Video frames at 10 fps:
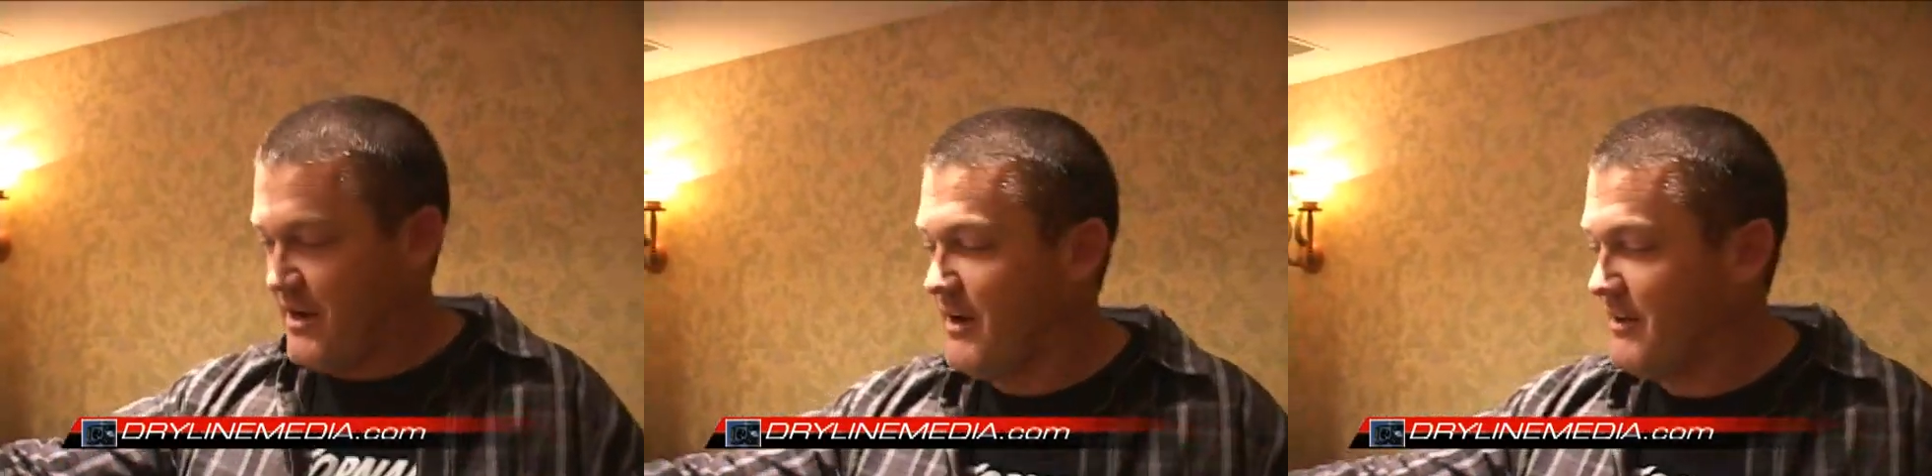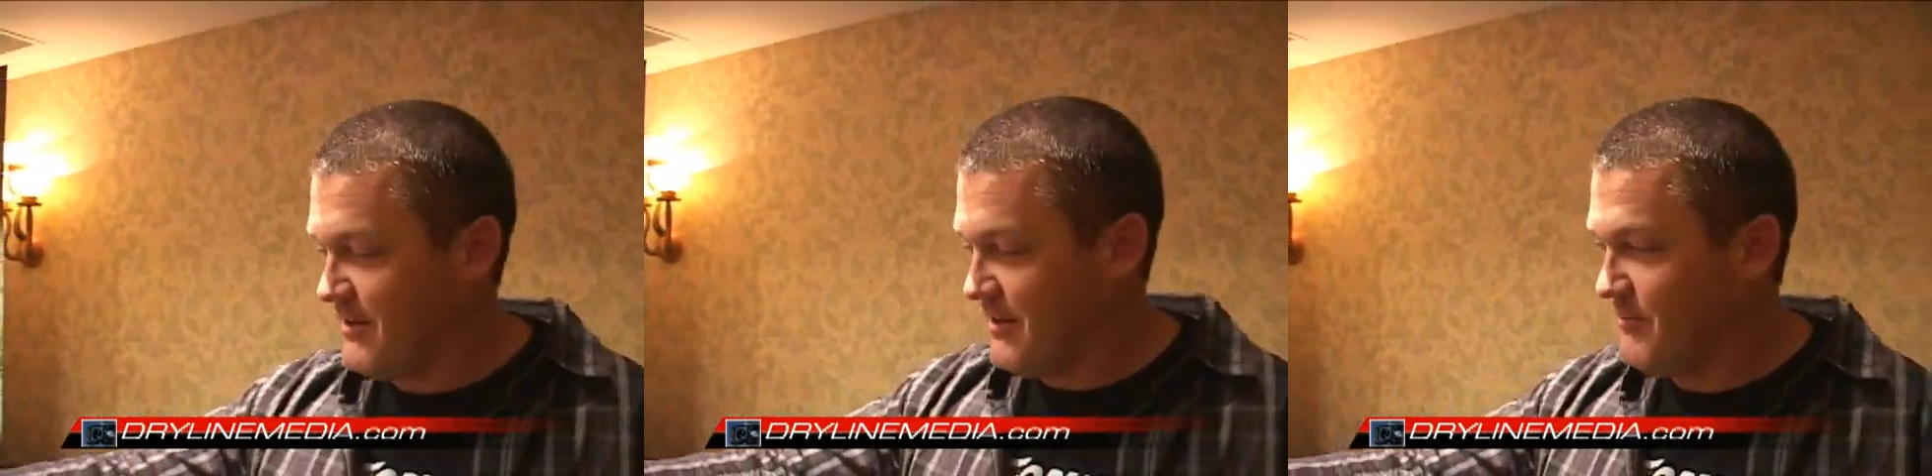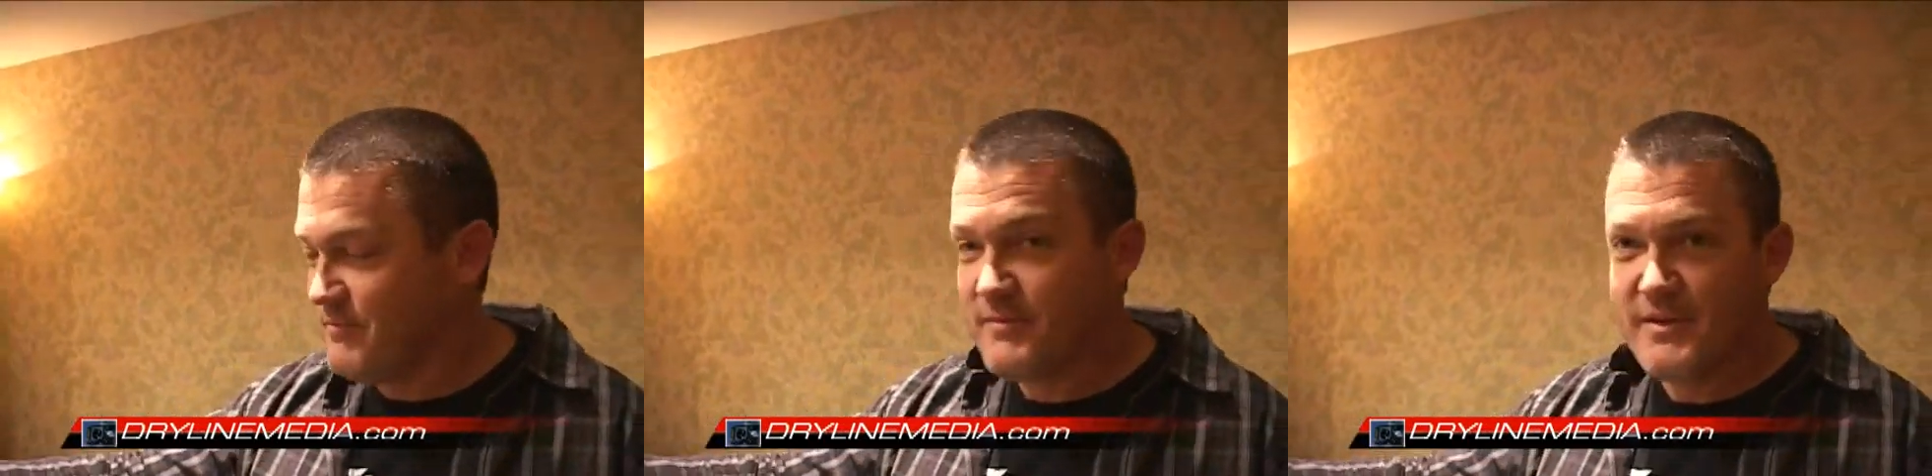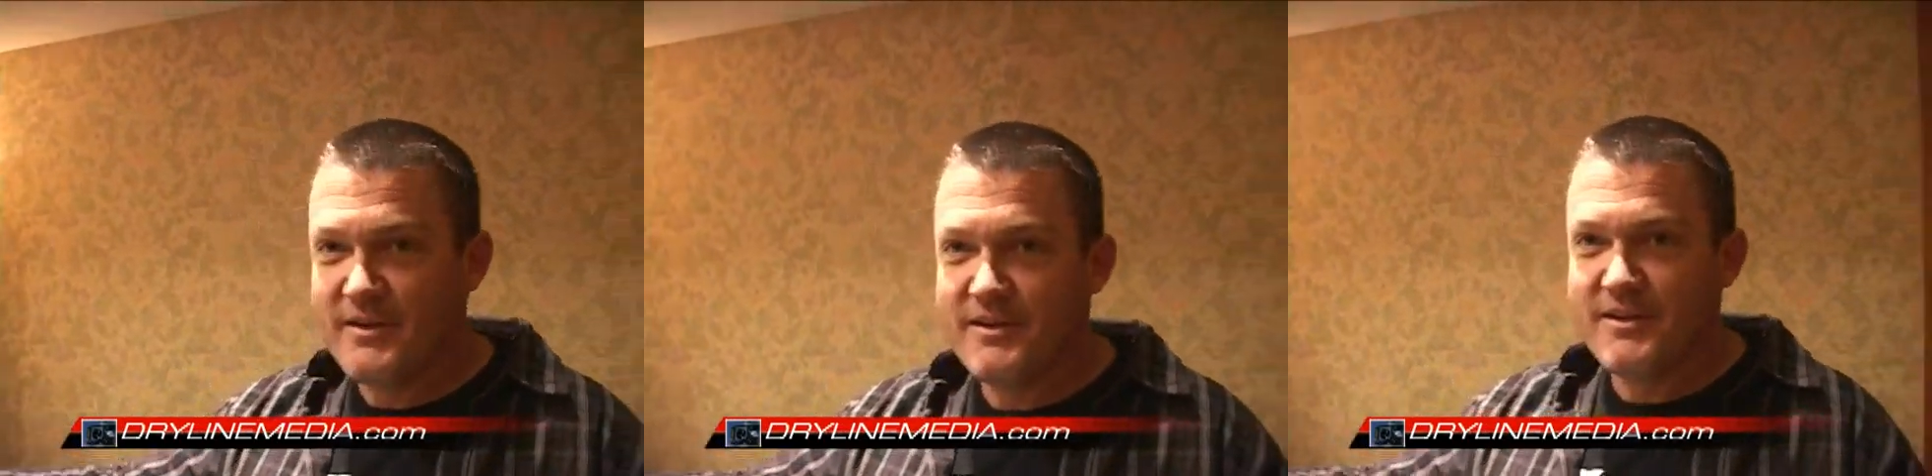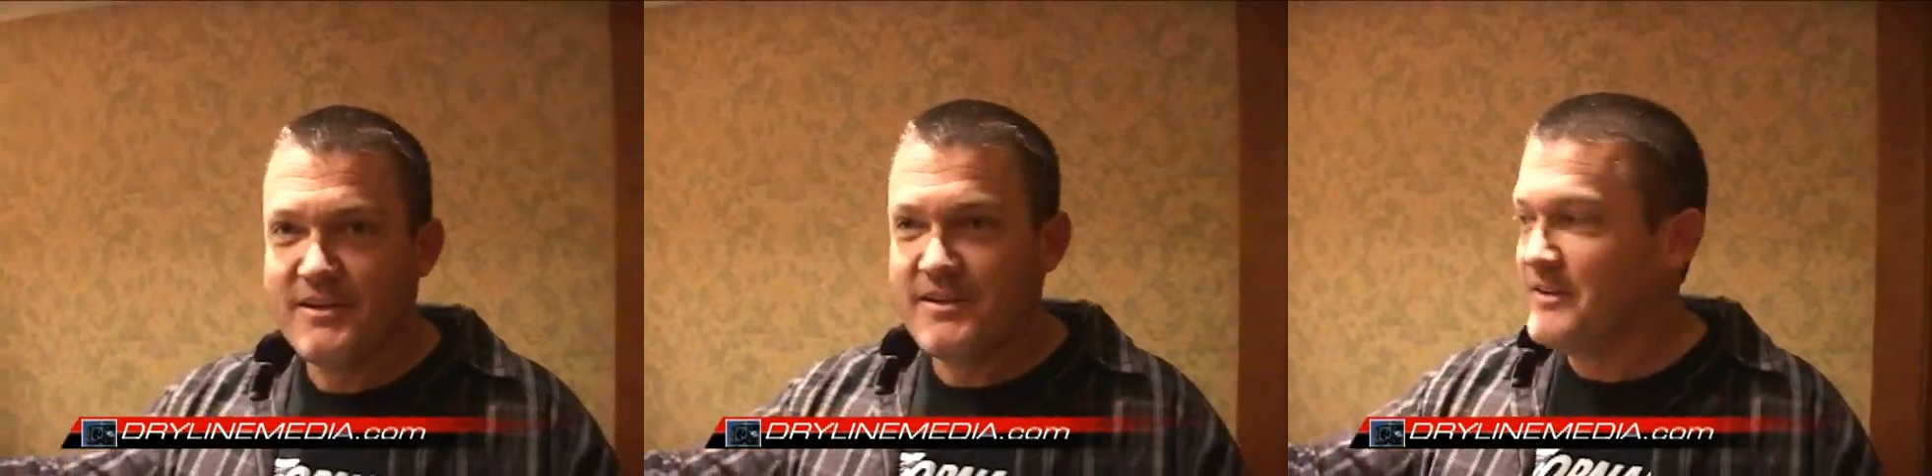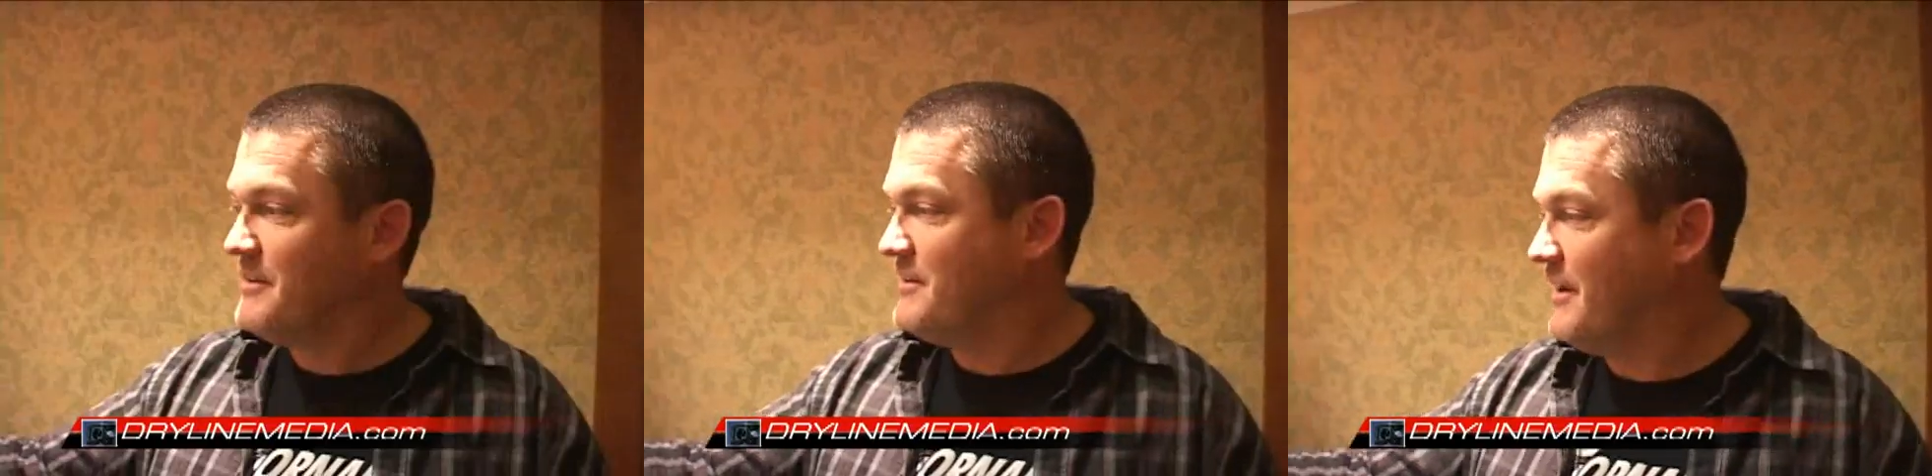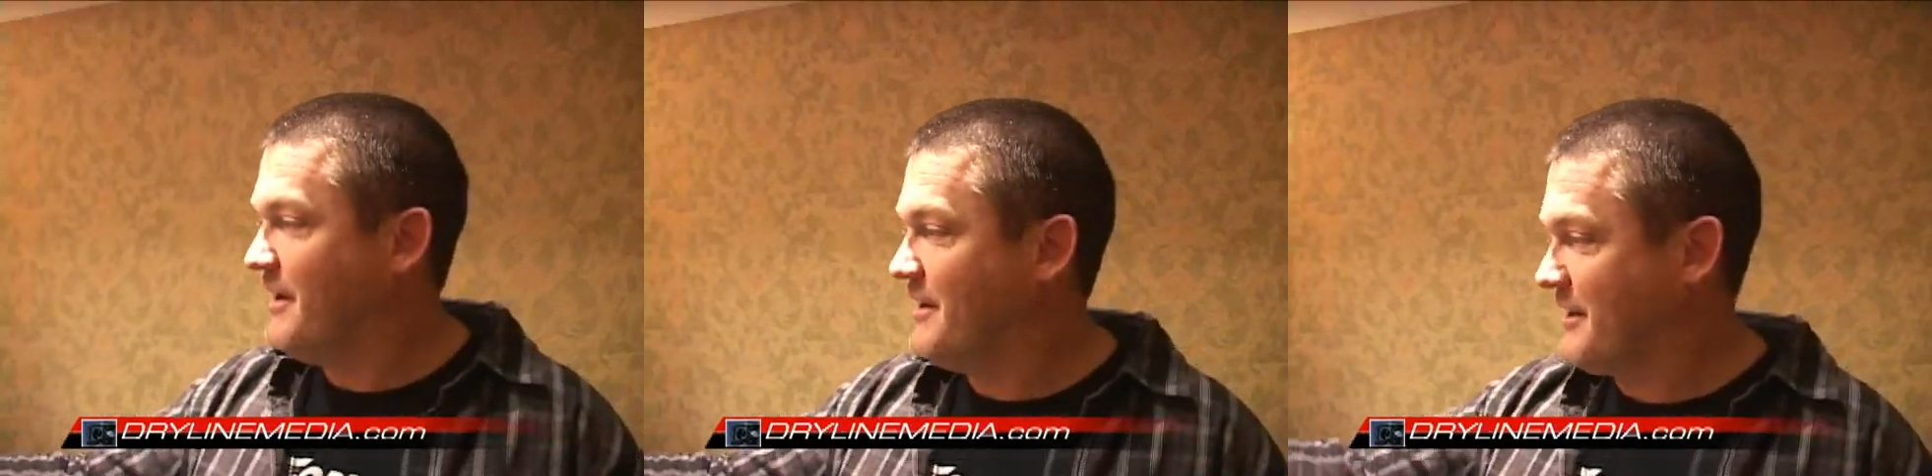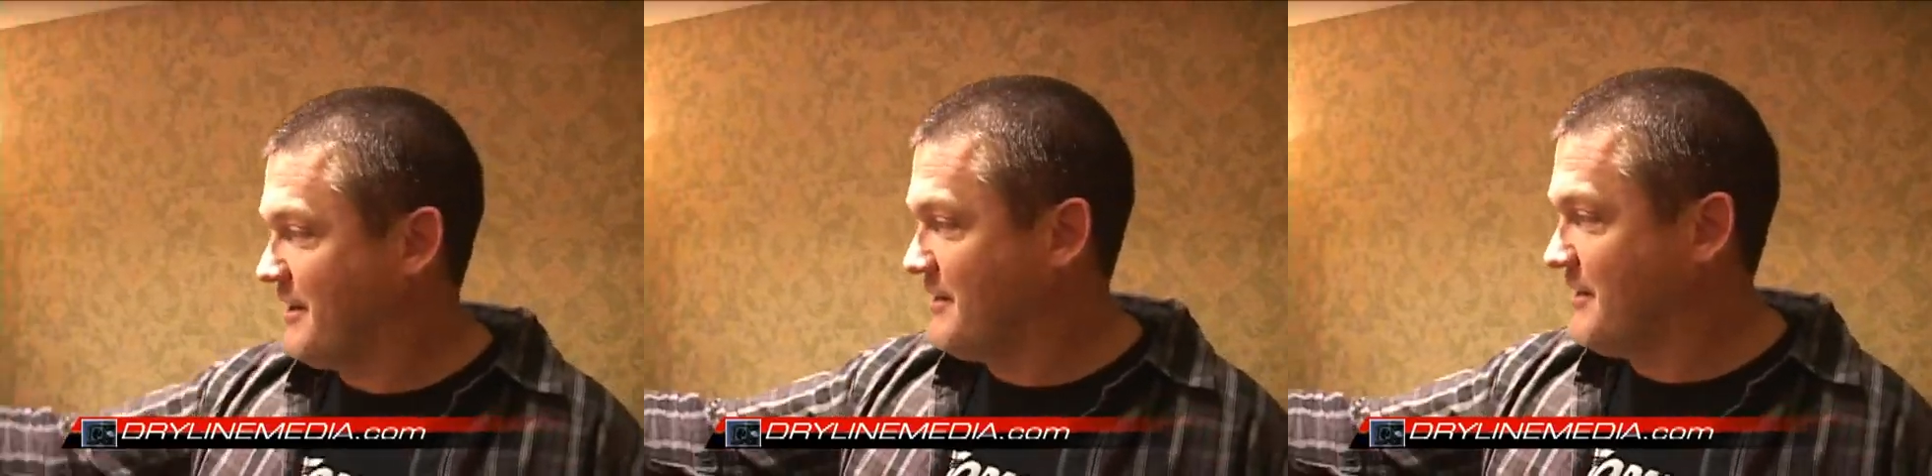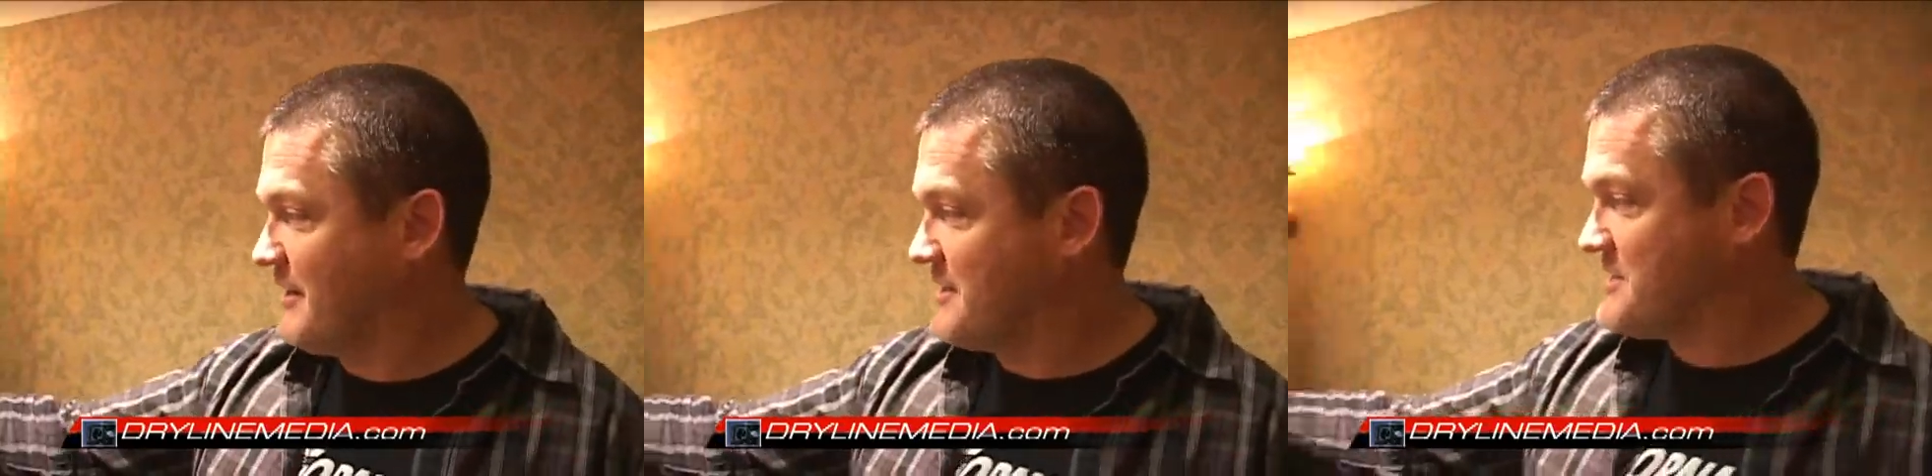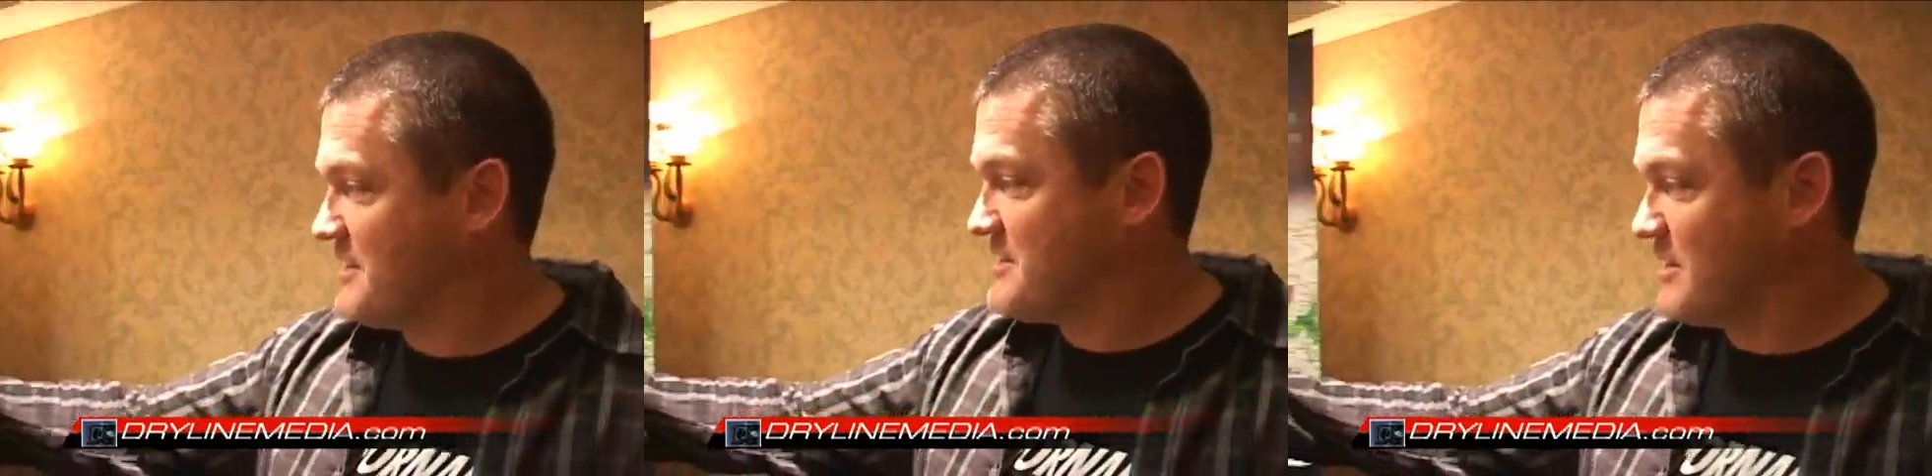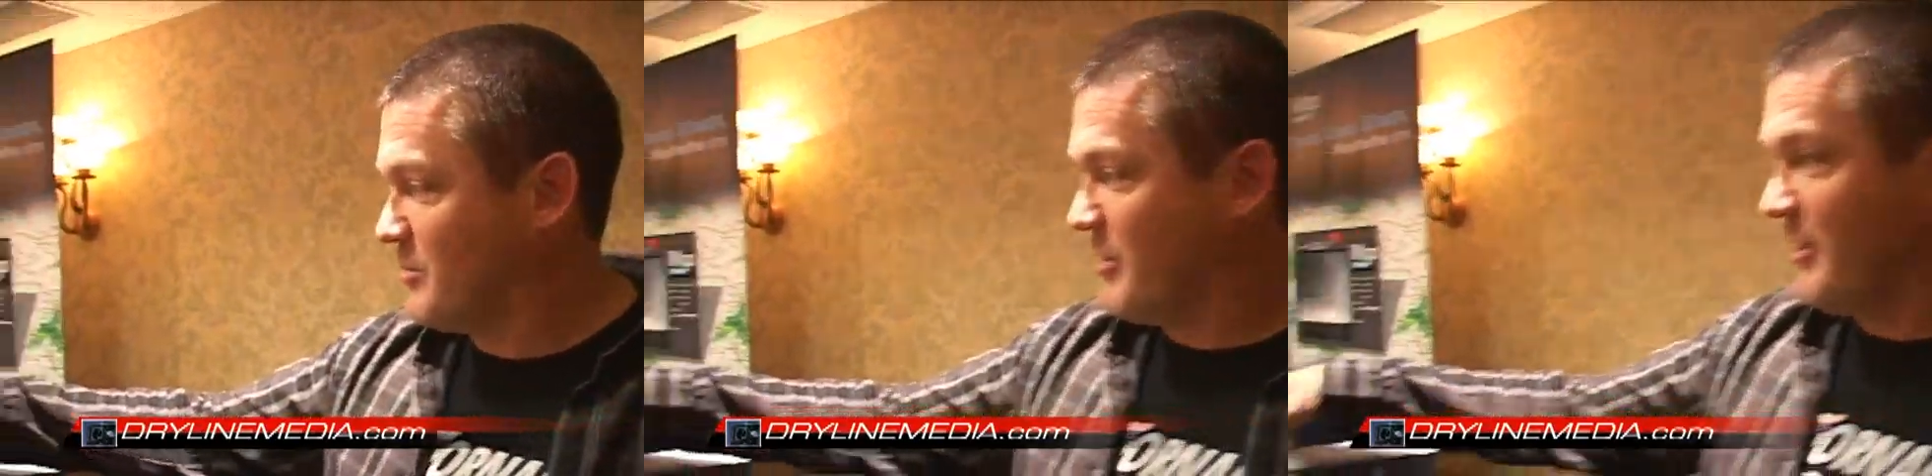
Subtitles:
And then you've got some airplanes too, right? Yeah, and I got six of the